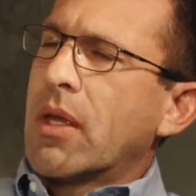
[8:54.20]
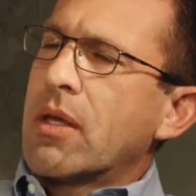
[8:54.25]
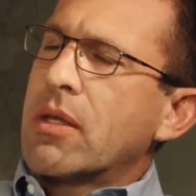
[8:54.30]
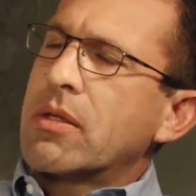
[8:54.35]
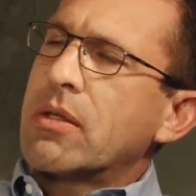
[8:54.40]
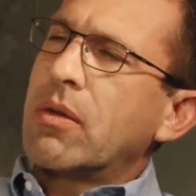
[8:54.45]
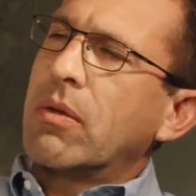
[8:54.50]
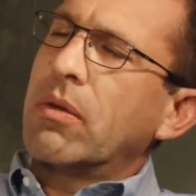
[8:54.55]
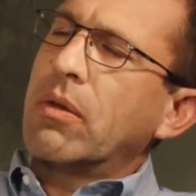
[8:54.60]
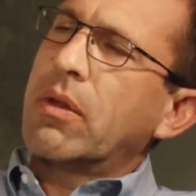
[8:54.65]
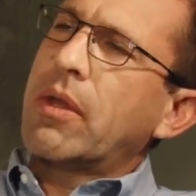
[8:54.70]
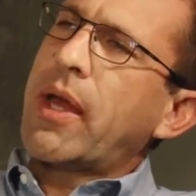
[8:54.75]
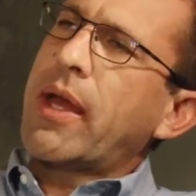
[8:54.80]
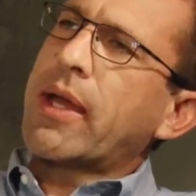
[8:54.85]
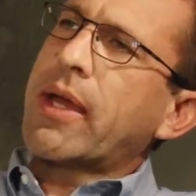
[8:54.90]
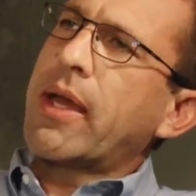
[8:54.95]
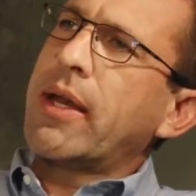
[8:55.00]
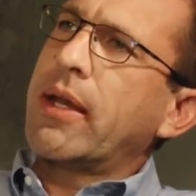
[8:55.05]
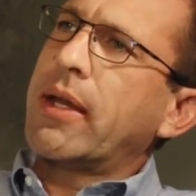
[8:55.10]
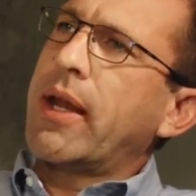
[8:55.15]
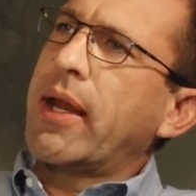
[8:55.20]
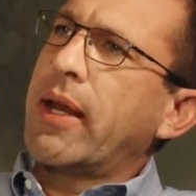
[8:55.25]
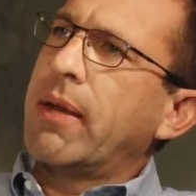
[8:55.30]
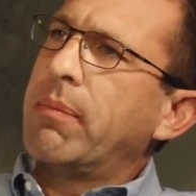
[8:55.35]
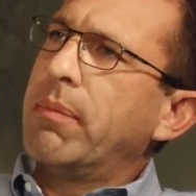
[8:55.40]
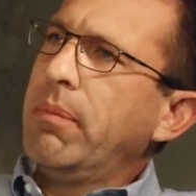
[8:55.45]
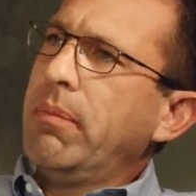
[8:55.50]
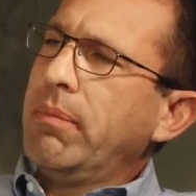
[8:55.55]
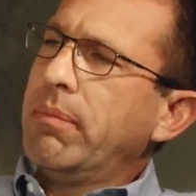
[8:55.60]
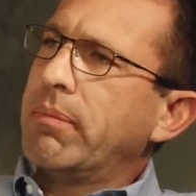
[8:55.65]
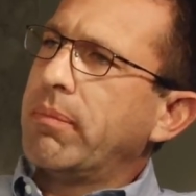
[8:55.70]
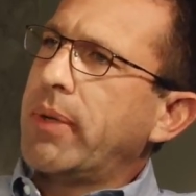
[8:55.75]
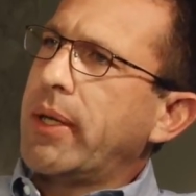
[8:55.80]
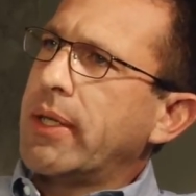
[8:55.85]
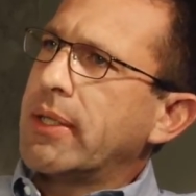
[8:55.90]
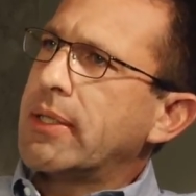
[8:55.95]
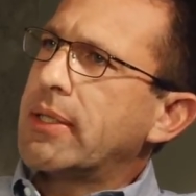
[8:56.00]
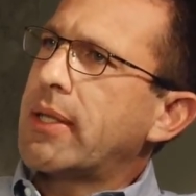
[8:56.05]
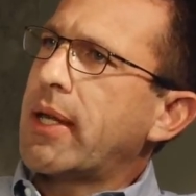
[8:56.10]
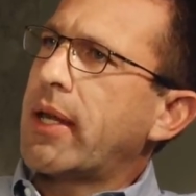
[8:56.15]
So that kind of data
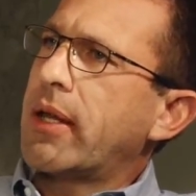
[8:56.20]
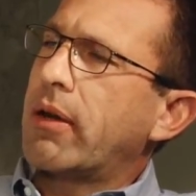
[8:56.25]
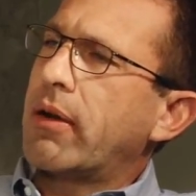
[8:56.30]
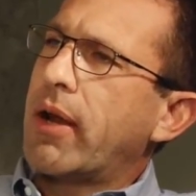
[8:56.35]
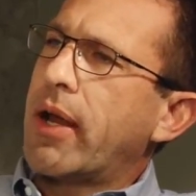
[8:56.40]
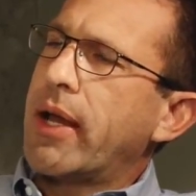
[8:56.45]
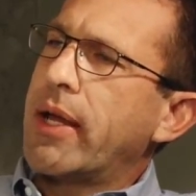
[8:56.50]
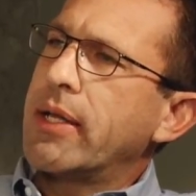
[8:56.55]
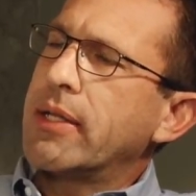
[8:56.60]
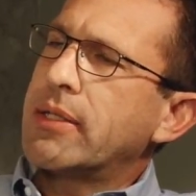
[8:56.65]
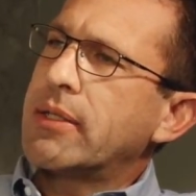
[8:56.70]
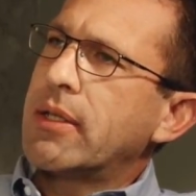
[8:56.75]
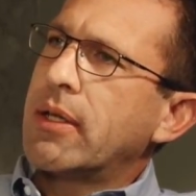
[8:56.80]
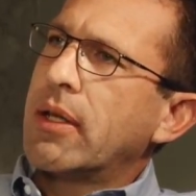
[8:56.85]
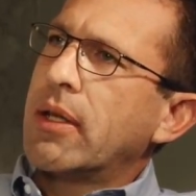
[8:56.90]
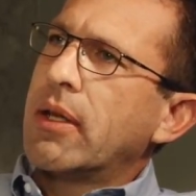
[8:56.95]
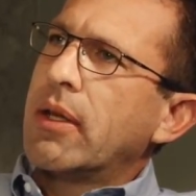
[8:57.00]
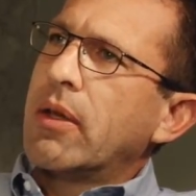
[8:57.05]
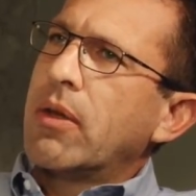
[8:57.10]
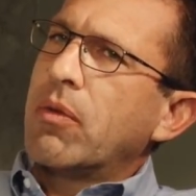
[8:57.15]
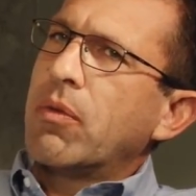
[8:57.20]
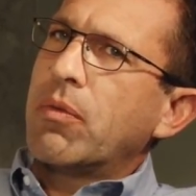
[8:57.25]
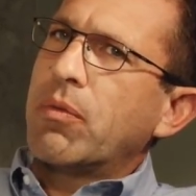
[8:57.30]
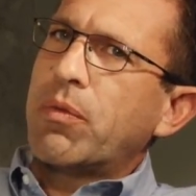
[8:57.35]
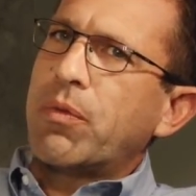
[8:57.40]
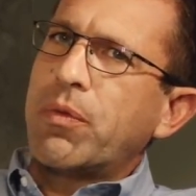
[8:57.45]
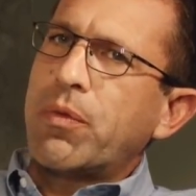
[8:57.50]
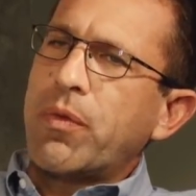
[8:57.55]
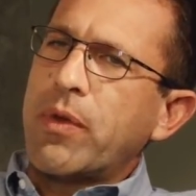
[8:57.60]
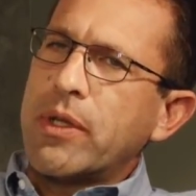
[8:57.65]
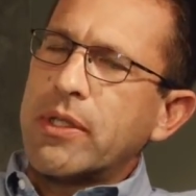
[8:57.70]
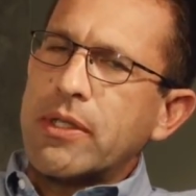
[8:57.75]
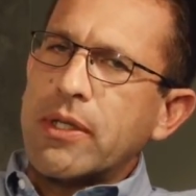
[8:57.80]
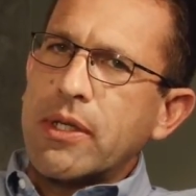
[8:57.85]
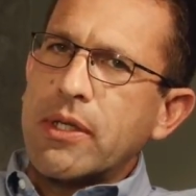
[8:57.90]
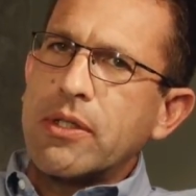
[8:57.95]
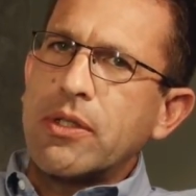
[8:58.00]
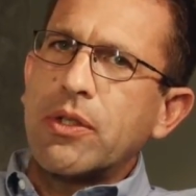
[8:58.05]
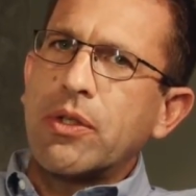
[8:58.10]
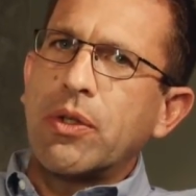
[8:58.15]
being standardized fits
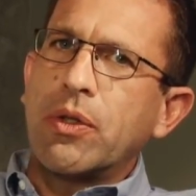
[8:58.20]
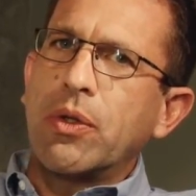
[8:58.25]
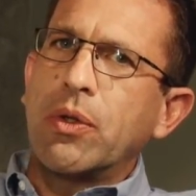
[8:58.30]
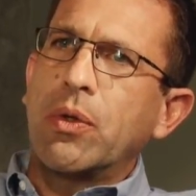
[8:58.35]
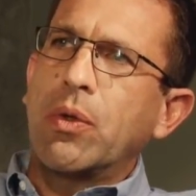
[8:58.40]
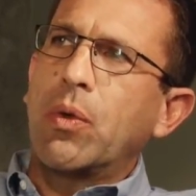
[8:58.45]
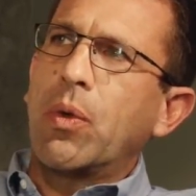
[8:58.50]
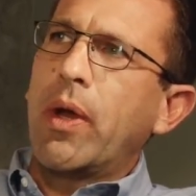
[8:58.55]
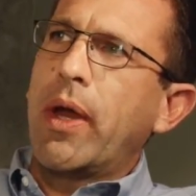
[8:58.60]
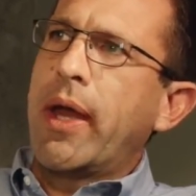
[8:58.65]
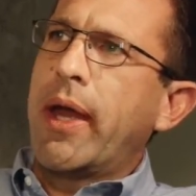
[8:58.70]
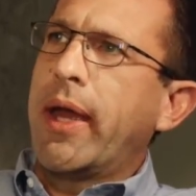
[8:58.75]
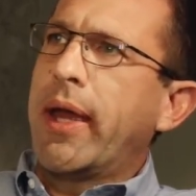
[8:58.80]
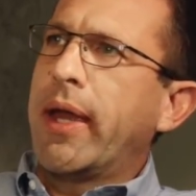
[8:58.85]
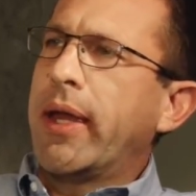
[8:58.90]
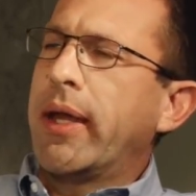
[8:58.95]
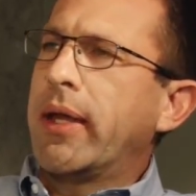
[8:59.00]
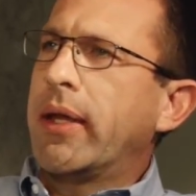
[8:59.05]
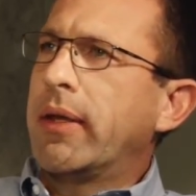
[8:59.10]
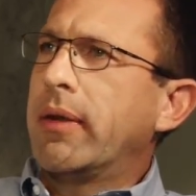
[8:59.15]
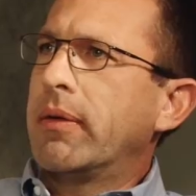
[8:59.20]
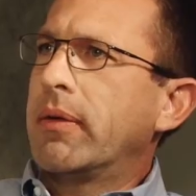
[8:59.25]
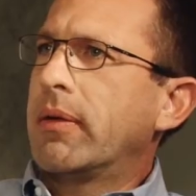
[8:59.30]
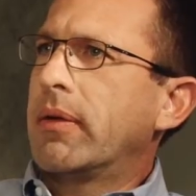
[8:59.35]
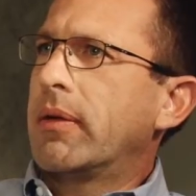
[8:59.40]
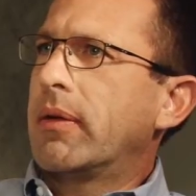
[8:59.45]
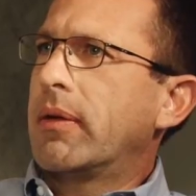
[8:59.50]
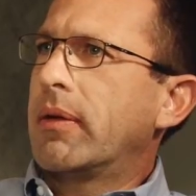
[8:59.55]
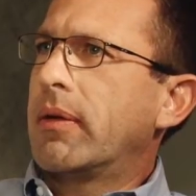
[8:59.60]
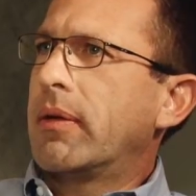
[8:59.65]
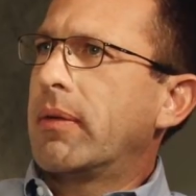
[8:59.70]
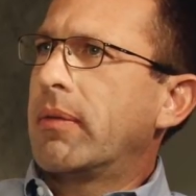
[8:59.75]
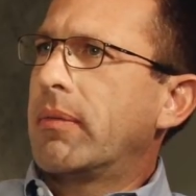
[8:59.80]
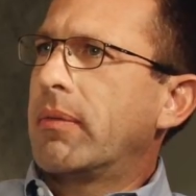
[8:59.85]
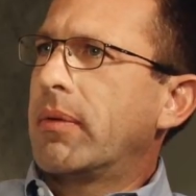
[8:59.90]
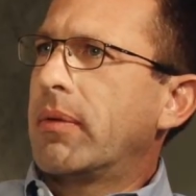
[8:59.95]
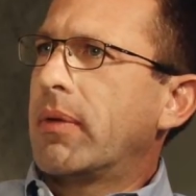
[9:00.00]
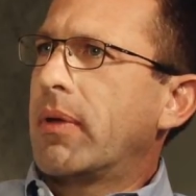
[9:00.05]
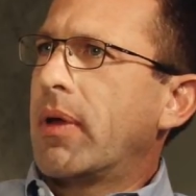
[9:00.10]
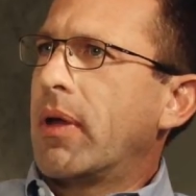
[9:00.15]
into a
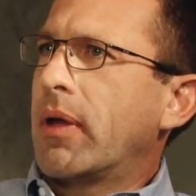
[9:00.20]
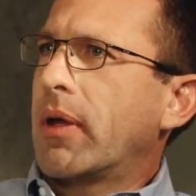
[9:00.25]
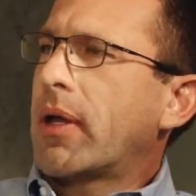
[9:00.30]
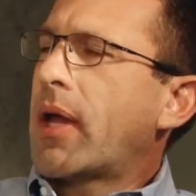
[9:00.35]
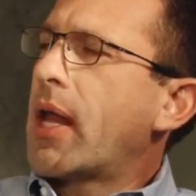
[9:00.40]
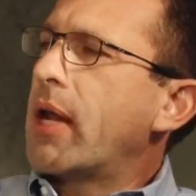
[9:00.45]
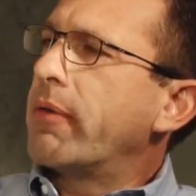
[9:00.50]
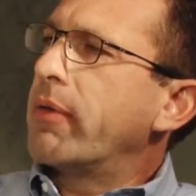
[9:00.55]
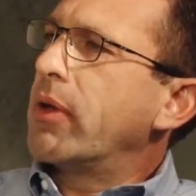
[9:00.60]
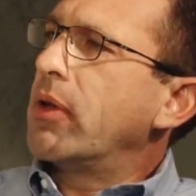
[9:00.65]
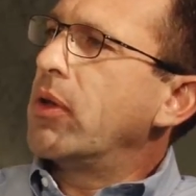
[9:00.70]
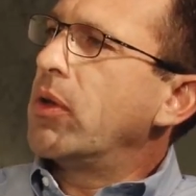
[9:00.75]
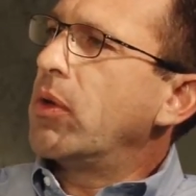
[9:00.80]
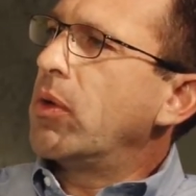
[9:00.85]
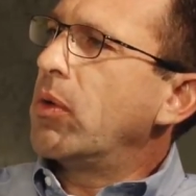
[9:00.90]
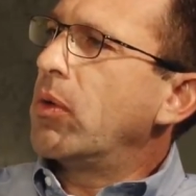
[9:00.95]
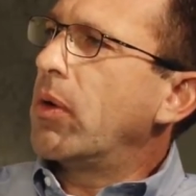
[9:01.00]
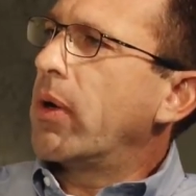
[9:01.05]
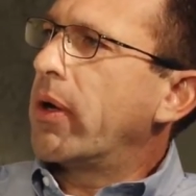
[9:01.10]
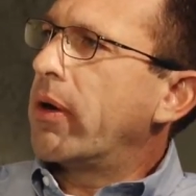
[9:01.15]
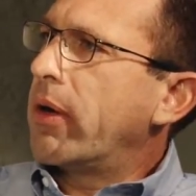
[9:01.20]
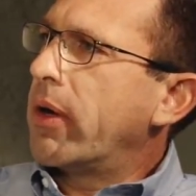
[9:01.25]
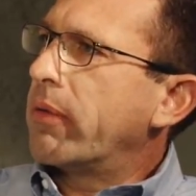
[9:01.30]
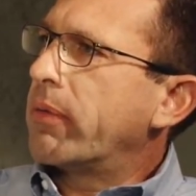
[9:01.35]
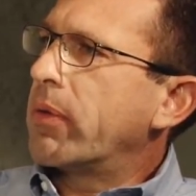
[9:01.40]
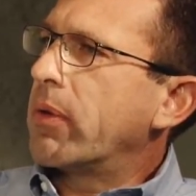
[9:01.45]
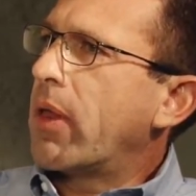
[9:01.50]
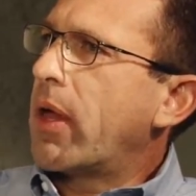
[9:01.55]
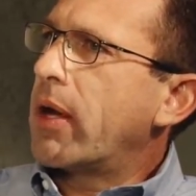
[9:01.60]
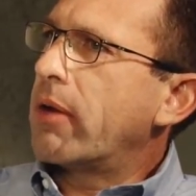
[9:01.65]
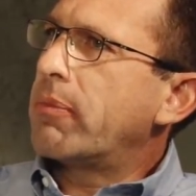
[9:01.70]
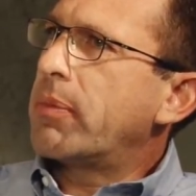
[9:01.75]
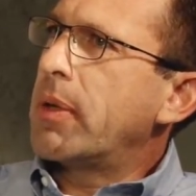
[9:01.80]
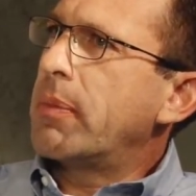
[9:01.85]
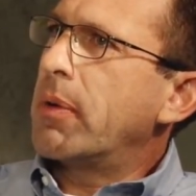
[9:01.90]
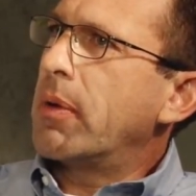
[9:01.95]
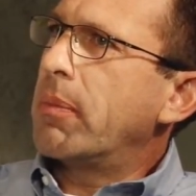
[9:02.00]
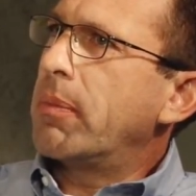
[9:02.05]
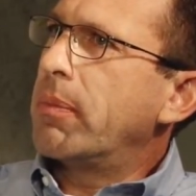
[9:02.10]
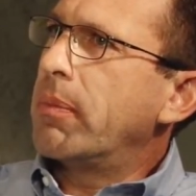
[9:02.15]
kind of a new area for a lot of
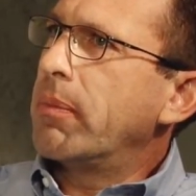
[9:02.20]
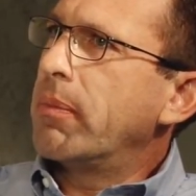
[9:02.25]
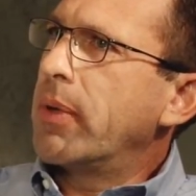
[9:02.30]
people.